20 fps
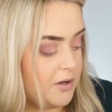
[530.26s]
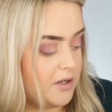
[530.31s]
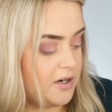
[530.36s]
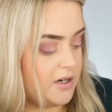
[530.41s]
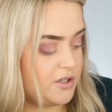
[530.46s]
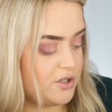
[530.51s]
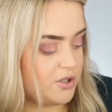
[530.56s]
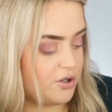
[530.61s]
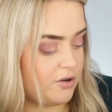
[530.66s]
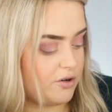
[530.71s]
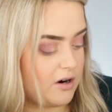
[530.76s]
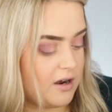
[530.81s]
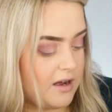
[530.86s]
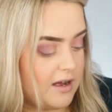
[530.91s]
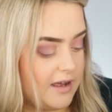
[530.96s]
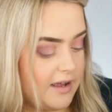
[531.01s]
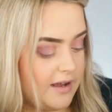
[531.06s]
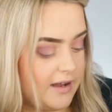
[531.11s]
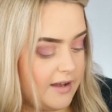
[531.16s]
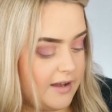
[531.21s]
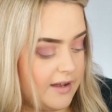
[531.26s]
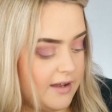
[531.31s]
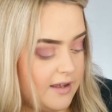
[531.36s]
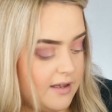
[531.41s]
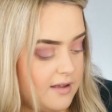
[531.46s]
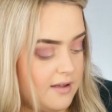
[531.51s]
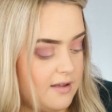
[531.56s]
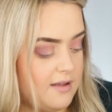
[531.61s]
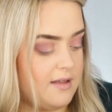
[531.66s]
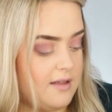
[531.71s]
try
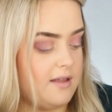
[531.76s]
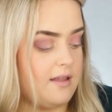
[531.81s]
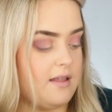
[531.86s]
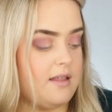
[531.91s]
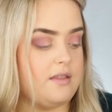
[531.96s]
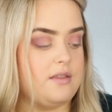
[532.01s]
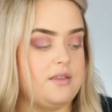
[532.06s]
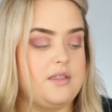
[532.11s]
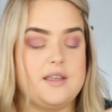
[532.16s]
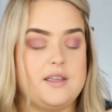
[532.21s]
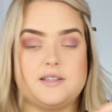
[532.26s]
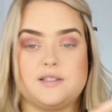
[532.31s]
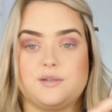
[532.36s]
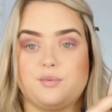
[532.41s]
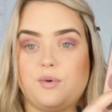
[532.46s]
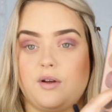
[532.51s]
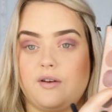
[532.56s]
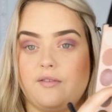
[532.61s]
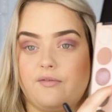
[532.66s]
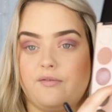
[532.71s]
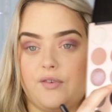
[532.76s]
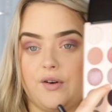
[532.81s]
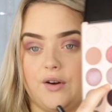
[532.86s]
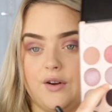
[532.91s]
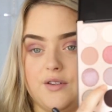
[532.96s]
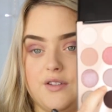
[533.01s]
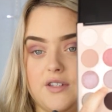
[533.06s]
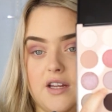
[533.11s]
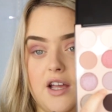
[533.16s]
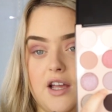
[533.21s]
this one
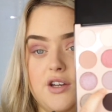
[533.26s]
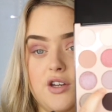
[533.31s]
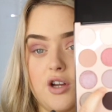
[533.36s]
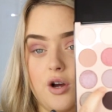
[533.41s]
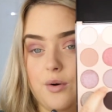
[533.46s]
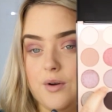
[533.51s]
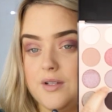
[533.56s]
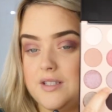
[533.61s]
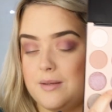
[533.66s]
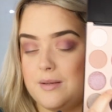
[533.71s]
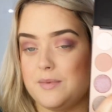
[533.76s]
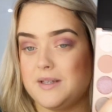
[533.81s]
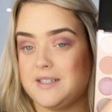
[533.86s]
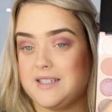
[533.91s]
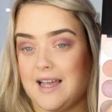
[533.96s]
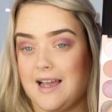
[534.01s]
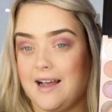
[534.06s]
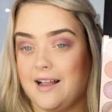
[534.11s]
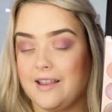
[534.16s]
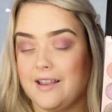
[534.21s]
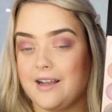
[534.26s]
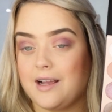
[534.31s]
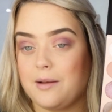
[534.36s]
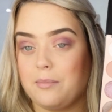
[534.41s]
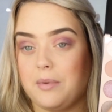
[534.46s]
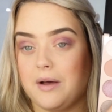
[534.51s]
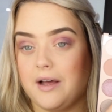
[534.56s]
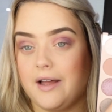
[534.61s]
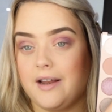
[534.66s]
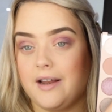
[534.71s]
first. I know it's a metallic,
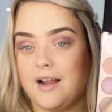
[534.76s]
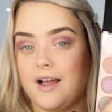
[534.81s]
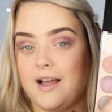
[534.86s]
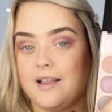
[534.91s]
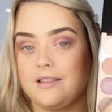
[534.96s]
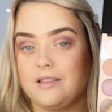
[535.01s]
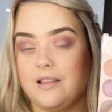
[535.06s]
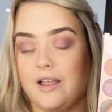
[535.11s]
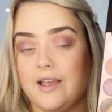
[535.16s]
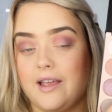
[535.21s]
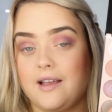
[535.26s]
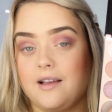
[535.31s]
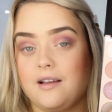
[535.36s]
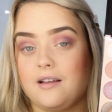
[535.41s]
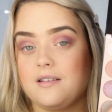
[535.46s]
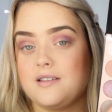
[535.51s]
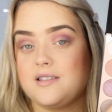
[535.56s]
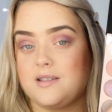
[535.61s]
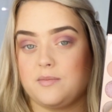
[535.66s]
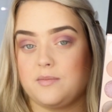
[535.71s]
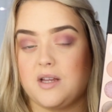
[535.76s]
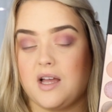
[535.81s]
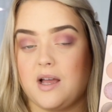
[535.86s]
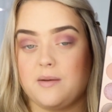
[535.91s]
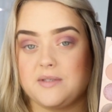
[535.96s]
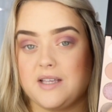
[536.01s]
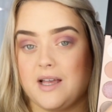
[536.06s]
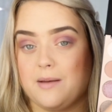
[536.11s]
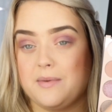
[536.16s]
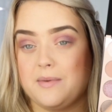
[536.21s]
but I like
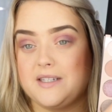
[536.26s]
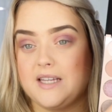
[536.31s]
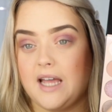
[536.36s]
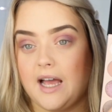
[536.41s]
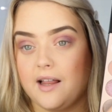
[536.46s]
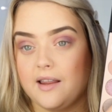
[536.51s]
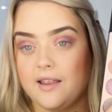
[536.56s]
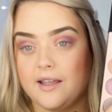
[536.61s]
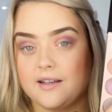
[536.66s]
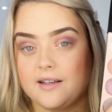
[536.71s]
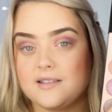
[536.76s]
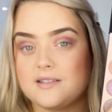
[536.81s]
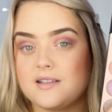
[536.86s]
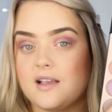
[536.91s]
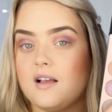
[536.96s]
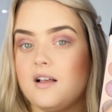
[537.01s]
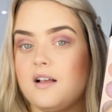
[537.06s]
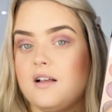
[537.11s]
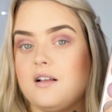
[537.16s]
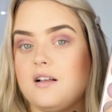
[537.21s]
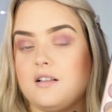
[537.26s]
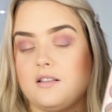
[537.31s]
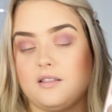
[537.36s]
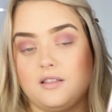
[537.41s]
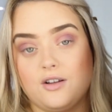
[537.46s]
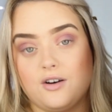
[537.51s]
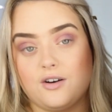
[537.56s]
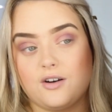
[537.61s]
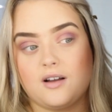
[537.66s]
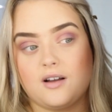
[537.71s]
sometimes how metallics
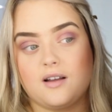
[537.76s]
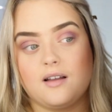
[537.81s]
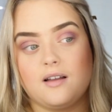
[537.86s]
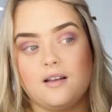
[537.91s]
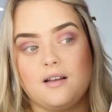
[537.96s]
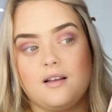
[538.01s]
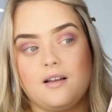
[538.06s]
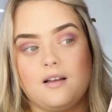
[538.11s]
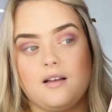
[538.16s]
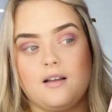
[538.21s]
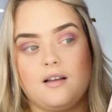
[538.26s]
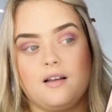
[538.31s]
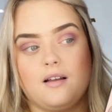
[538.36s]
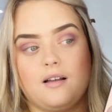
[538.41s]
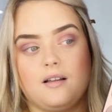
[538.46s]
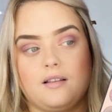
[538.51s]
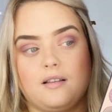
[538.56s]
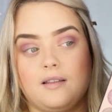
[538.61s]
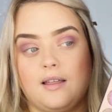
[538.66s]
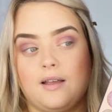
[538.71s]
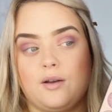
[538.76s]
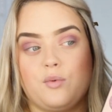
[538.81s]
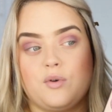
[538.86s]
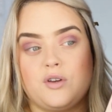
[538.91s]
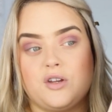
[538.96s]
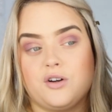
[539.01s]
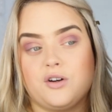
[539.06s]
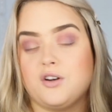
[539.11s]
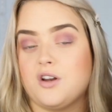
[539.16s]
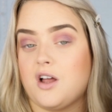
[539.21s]
look like when
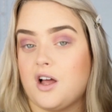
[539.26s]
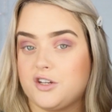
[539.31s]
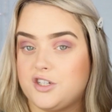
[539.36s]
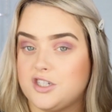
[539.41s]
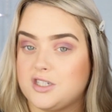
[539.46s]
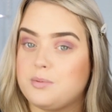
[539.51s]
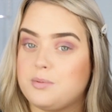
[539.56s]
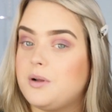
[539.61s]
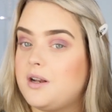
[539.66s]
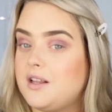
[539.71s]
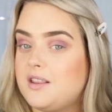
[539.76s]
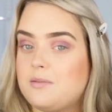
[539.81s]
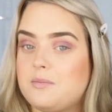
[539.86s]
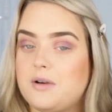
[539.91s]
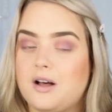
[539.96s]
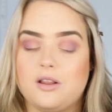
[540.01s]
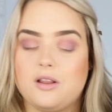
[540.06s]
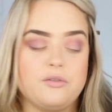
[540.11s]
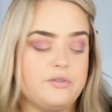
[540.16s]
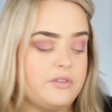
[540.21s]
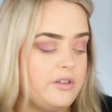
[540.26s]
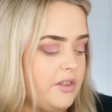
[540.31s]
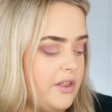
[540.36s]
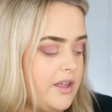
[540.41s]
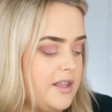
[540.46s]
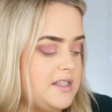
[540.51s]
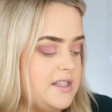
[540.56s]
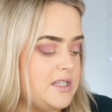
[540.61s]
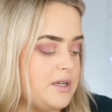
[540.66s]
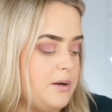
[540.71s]
you're not just putting them all over the
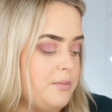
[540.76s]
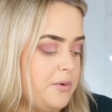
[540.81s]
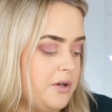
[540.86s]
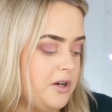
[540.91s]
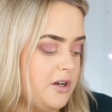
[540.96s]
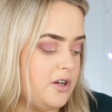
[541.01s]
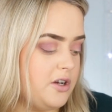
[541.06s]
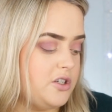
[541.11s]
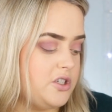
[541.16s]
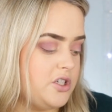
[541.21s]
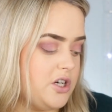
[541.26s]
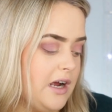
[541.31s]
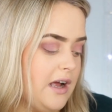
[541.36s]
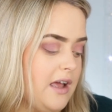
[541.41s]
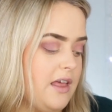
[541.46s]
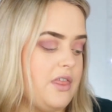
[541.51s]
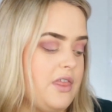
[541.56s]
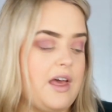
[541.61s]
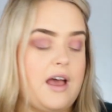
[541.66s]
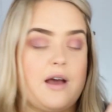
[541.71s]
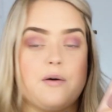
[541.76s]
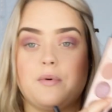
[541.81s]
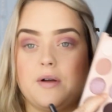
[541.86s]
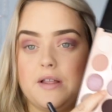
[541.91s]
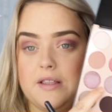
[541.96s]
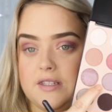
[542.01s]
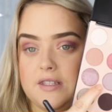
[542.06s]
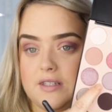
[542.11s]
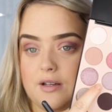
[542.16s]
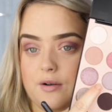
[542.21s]
lid. So I'm gonna try that
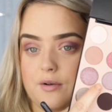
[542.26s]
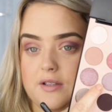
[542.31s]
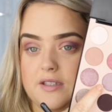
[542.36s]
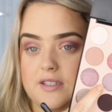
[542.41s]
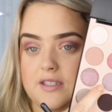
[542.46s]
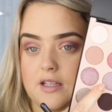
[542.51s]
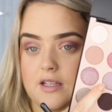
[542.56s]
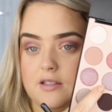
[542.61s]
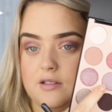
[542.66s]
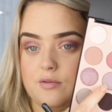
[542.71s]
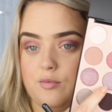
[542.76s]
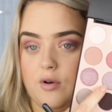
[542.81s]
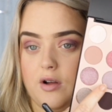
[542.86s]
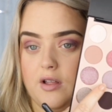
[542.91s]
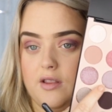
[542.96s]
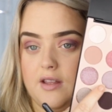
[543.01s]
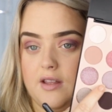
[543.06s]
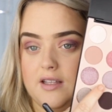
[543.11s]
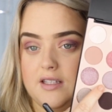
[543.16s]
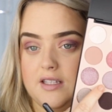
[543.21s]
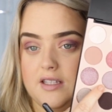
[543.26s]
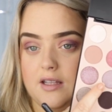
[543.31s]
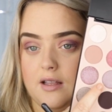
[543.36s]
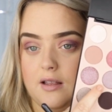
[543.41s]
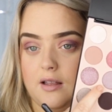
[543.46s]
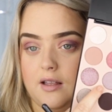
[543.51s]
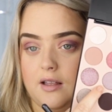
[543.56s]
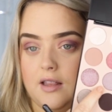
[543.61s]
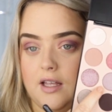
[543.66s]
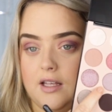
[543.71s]
one. So it's this one that's in
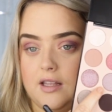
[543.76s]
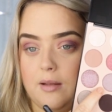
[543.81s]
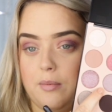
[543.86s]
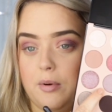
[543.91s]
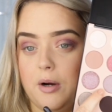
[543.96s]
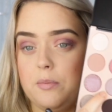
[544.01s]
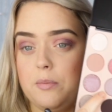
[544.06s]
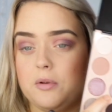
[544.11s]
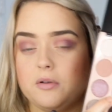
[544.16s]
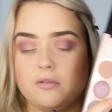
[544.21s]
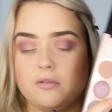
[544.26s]
the like the purple